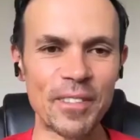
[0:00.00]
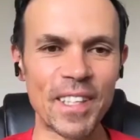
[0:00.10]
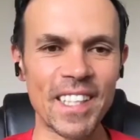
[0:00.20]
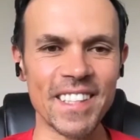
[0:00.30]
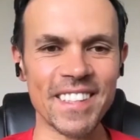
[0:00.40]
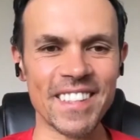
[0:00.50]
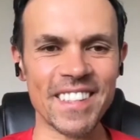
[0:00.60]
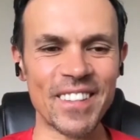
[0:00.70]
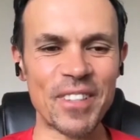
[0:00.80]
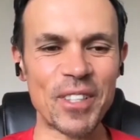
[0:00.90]
of that is
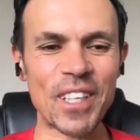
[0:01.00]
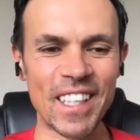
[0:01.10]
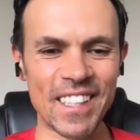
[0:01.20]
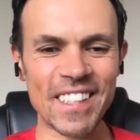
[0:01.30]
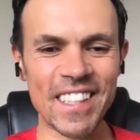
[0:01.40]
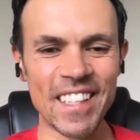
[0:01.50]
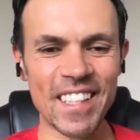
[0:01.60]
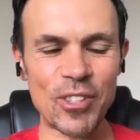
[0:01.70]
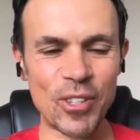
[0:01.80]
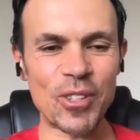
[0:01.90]
you're kind of saying
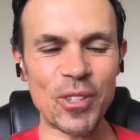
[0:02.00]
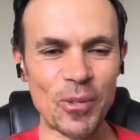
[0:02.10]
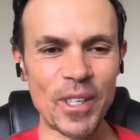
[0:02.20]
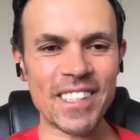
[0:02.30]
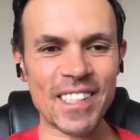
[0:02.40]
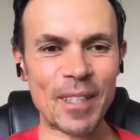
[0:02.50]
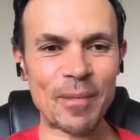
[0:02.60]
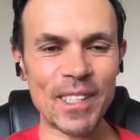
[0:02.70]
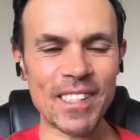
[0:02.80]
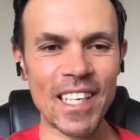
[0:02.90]
it's good to wait time
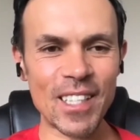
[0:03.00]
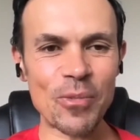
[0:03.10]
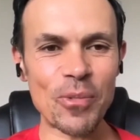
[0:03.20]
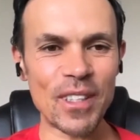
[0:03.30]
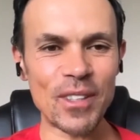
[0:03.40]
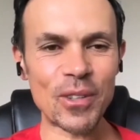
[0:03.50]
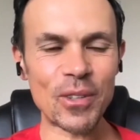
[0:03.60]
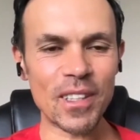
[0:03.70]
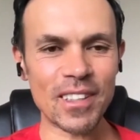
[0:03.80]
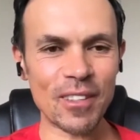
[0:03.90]
because that's when new
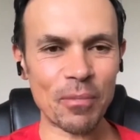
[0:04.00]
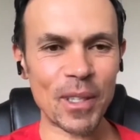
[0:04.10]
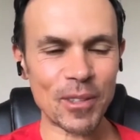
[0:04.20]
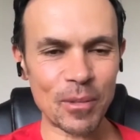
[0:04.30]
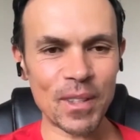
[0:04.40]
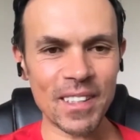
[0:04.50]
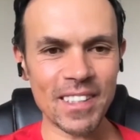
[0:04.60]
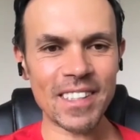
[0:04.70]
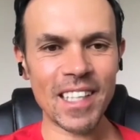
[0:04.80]
creative possibilities